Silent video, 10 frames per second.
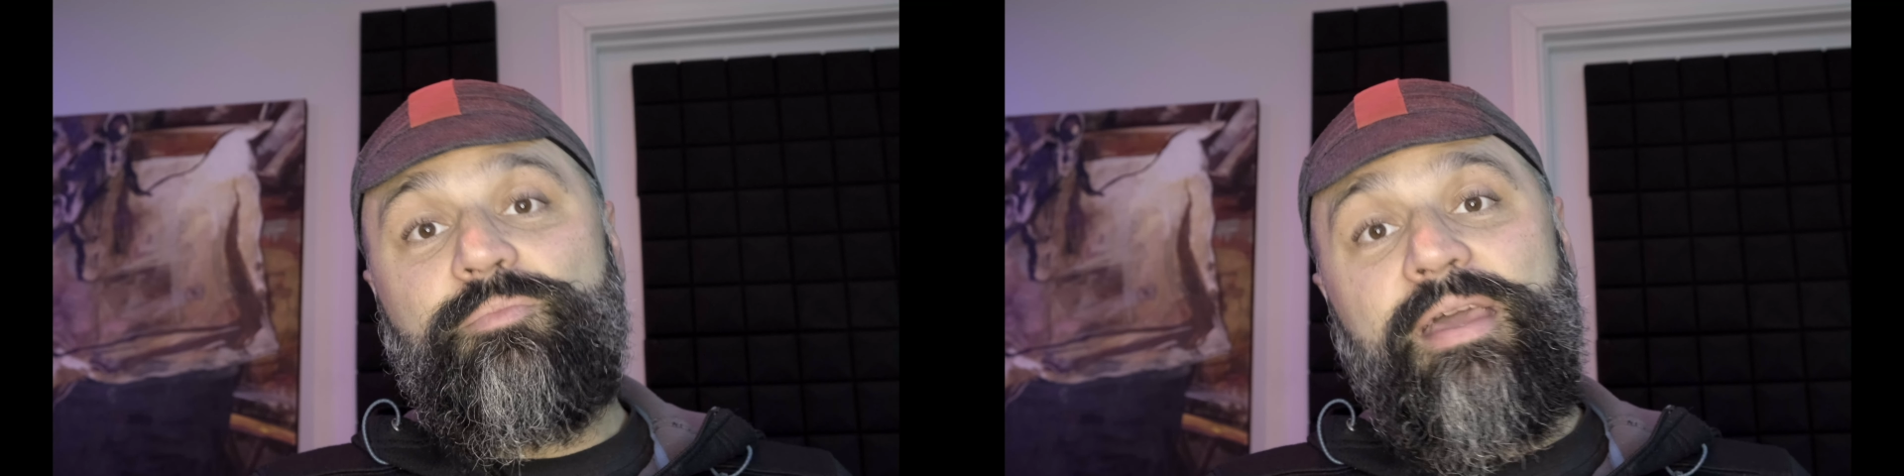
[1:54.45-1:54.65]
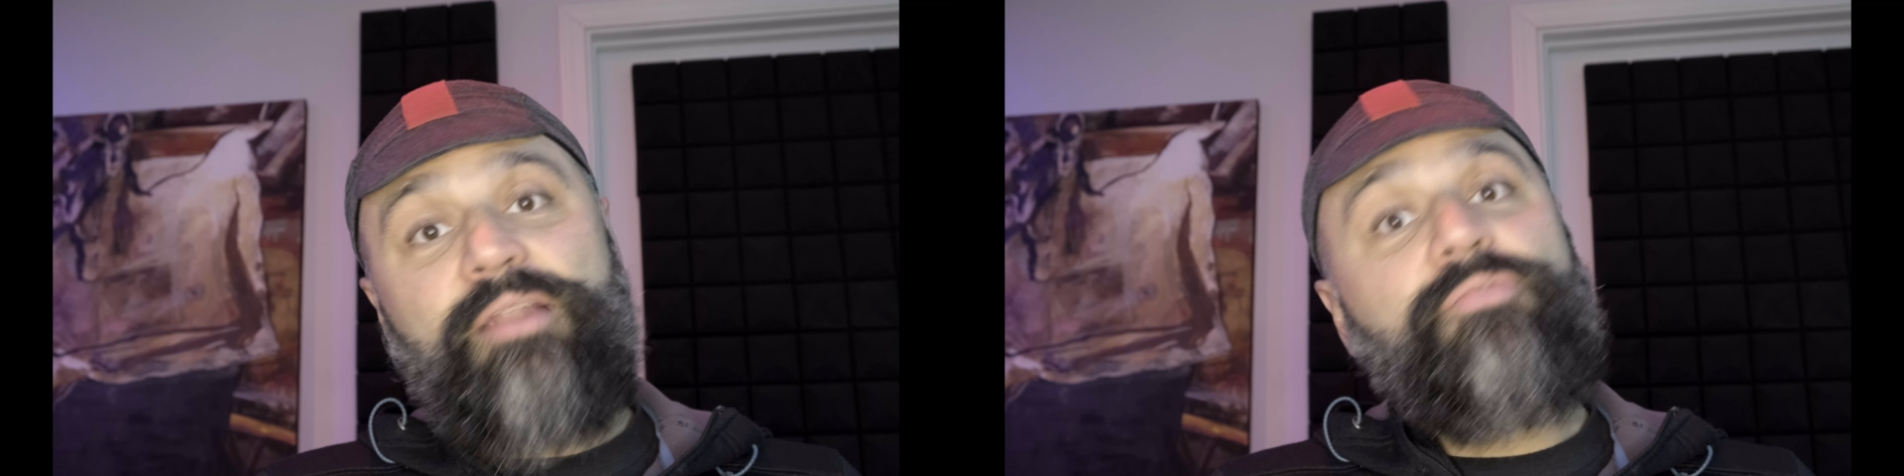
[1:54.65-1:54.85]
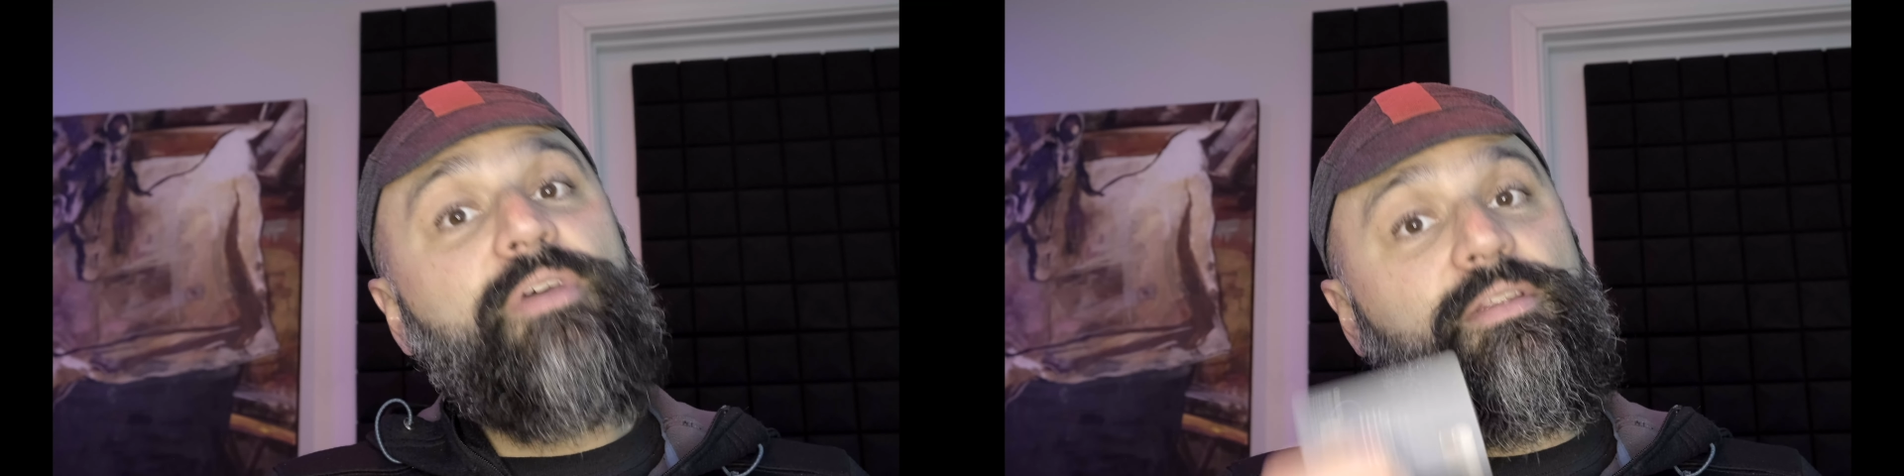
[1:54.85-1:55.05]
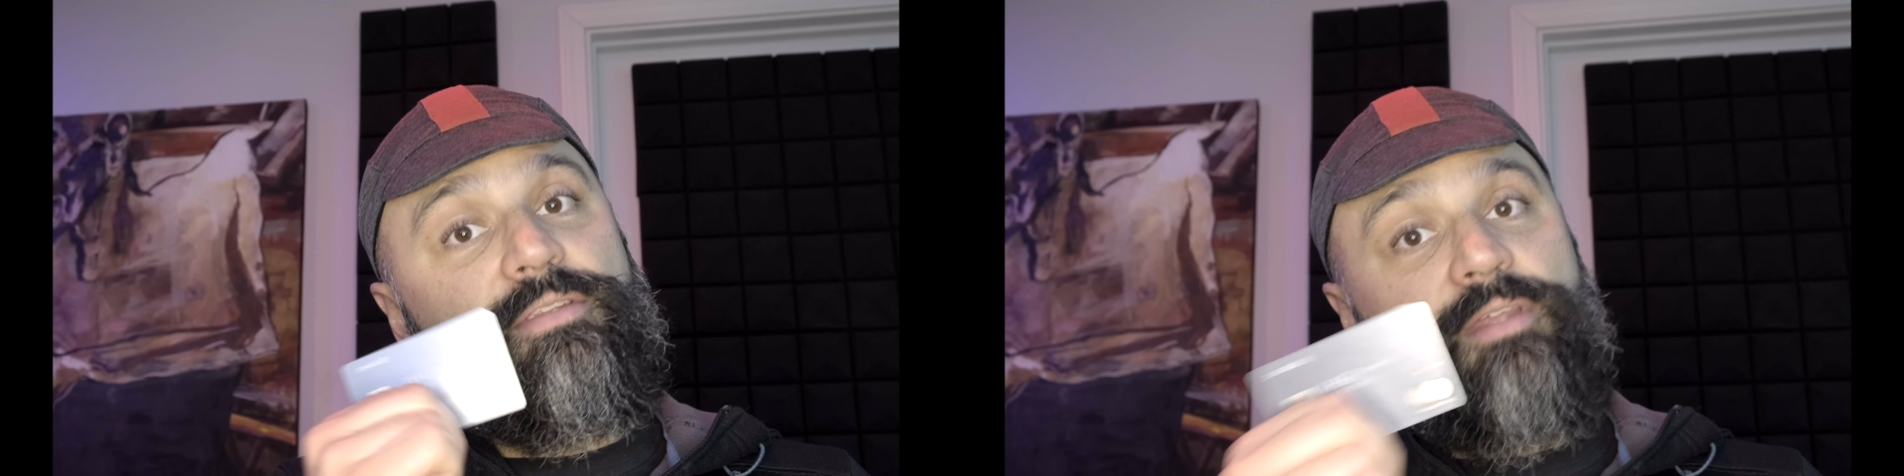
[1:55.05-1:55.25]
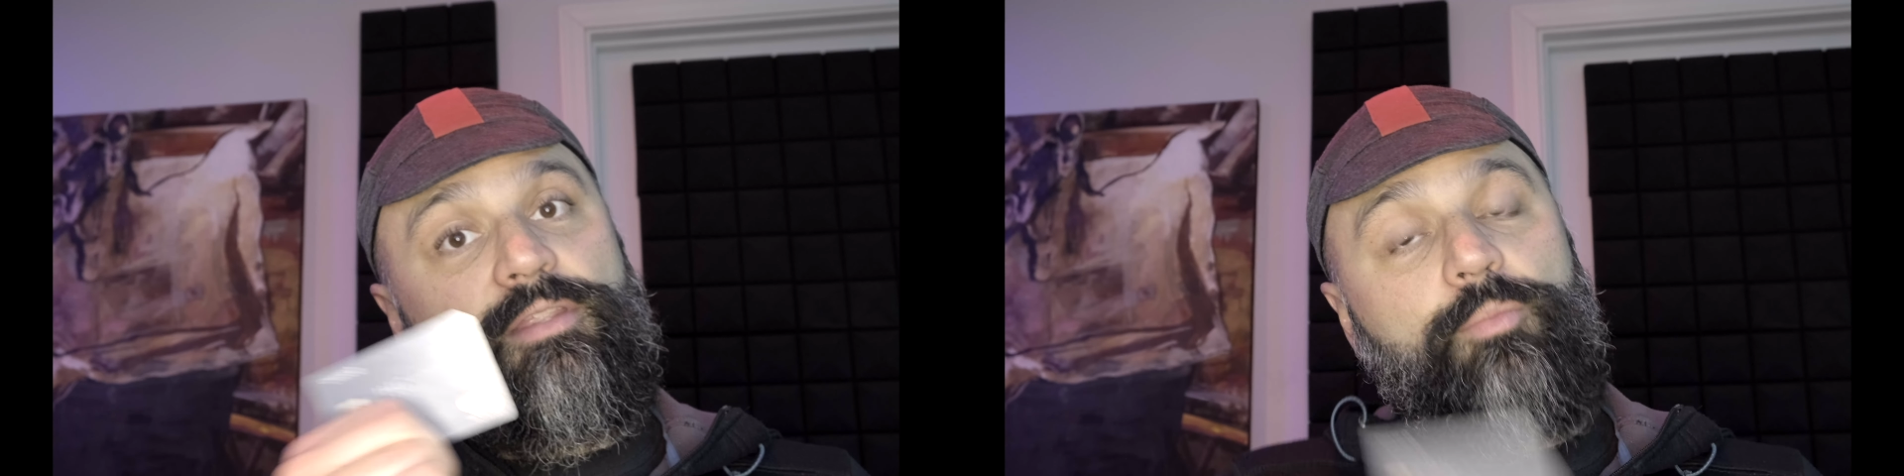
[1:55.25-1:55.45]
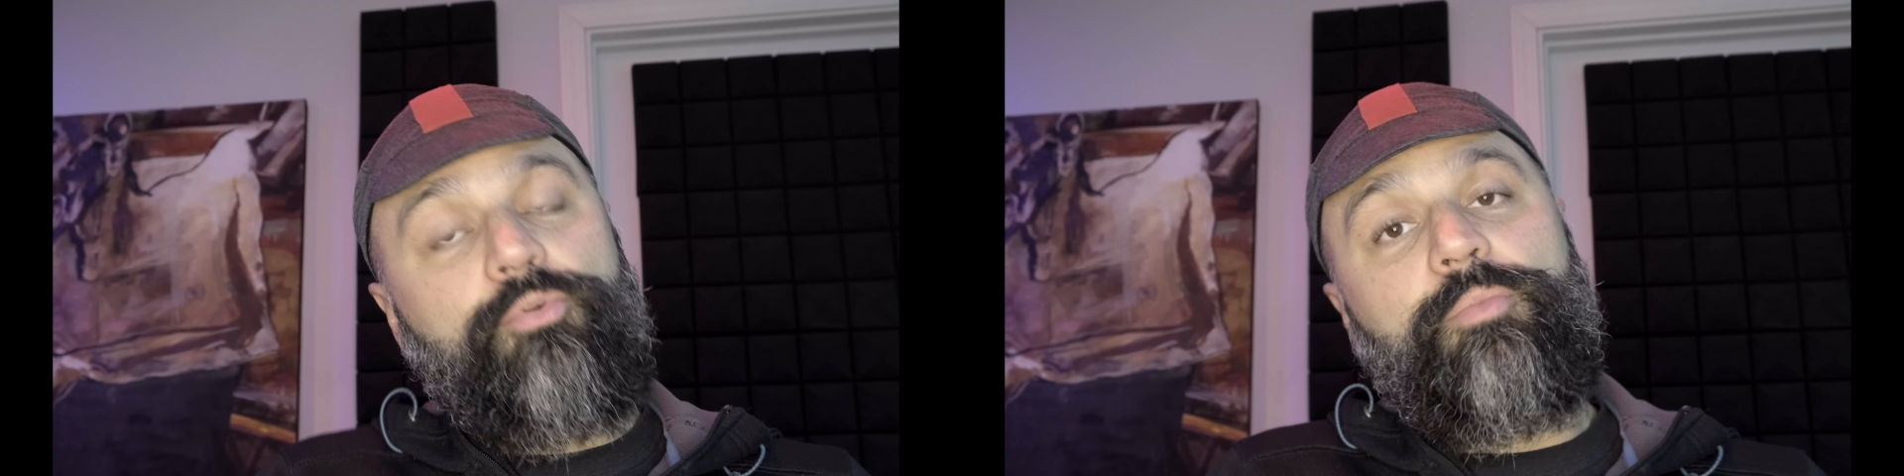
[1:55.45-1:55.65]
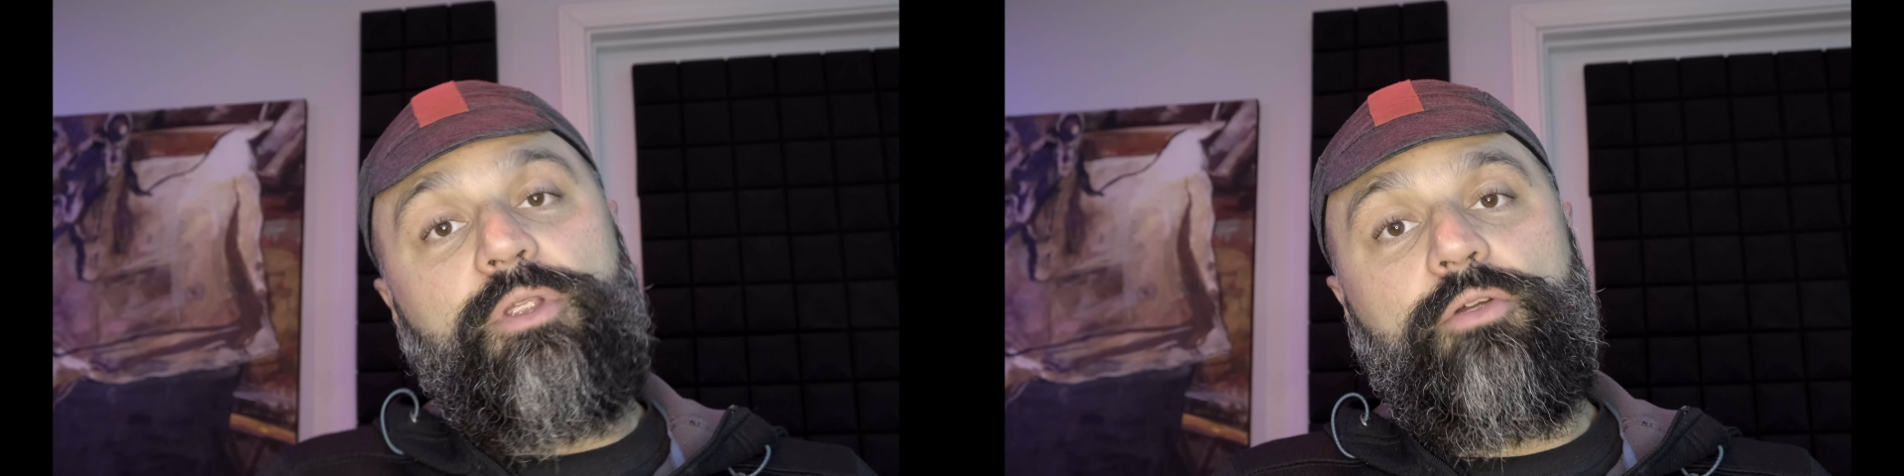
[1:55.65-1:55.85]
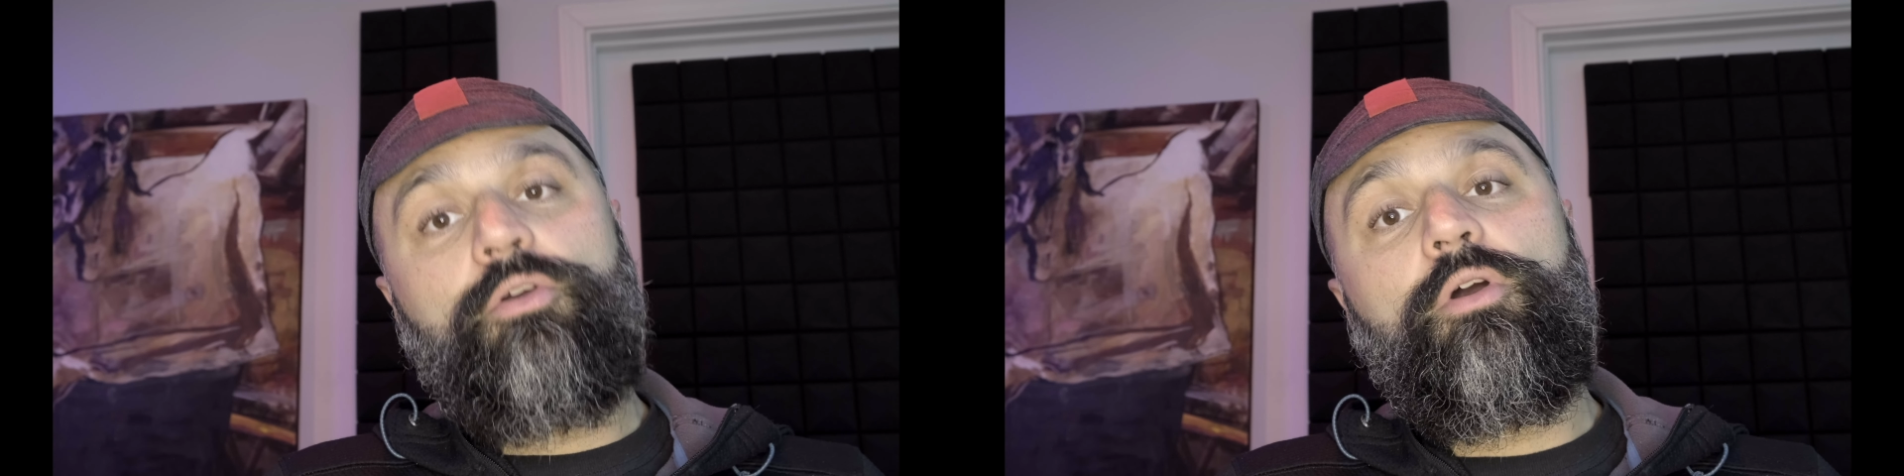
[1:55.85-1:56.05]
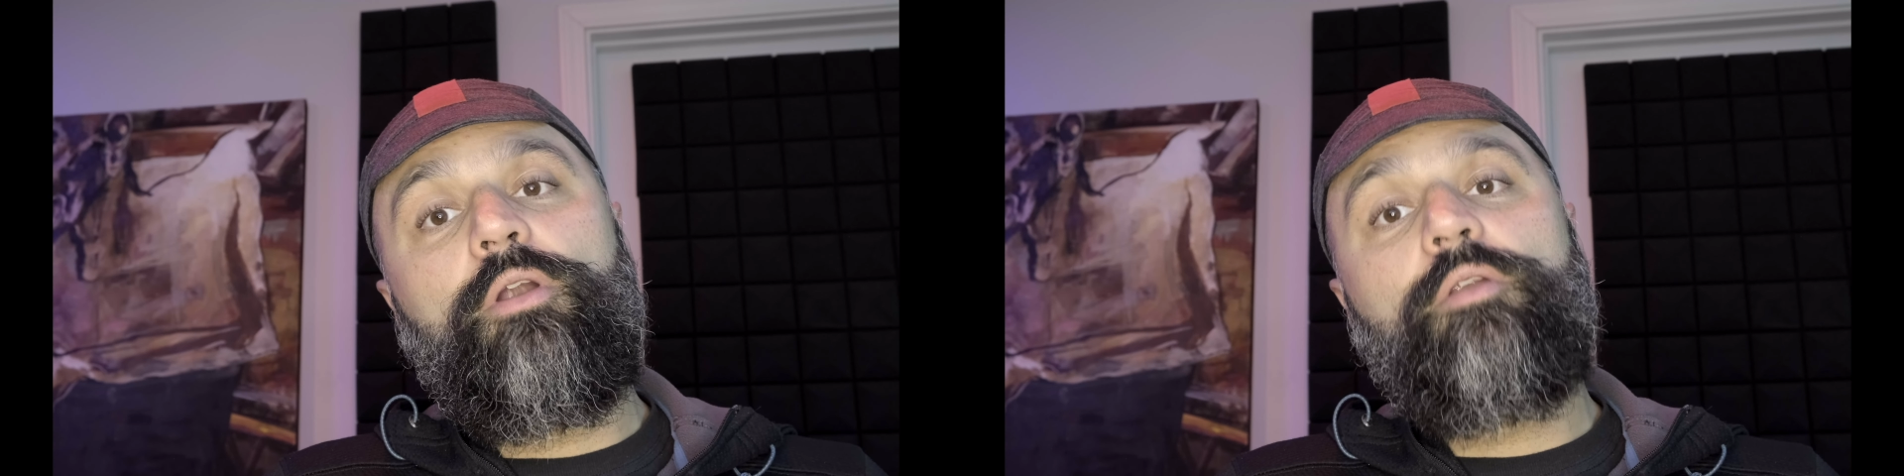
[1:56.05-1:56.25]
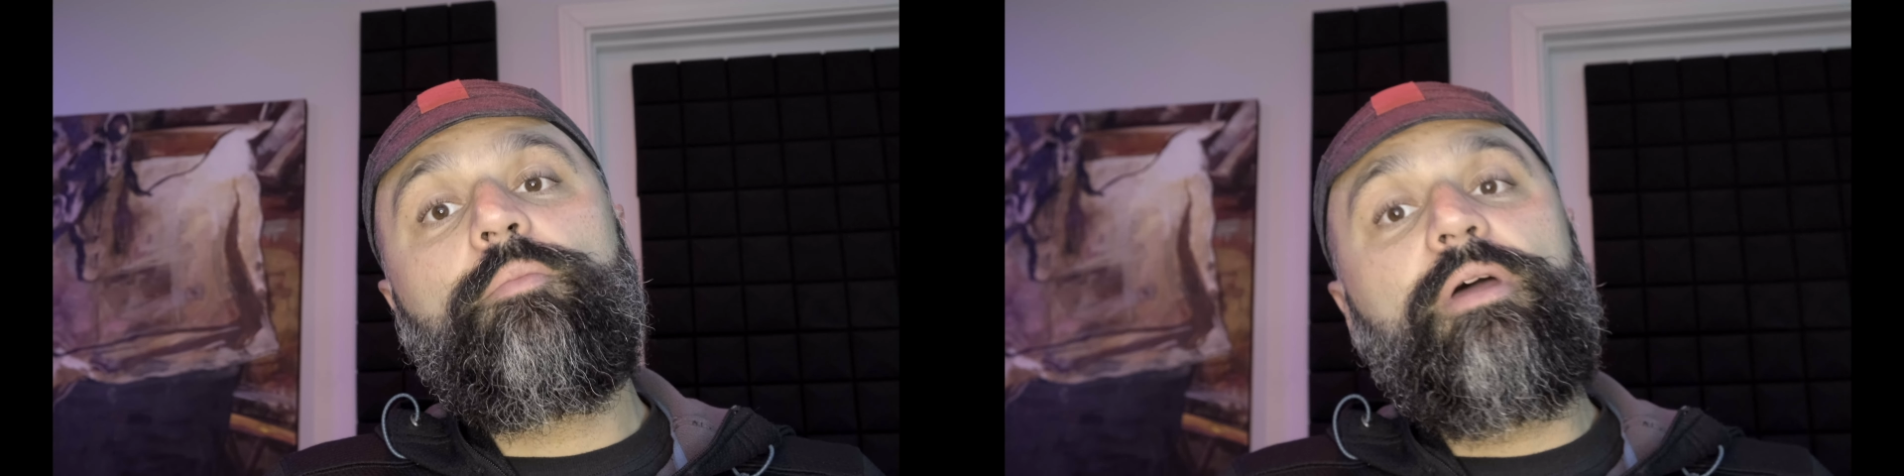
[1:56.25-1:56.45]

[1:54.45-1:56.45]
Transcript: benefits than the Premier card,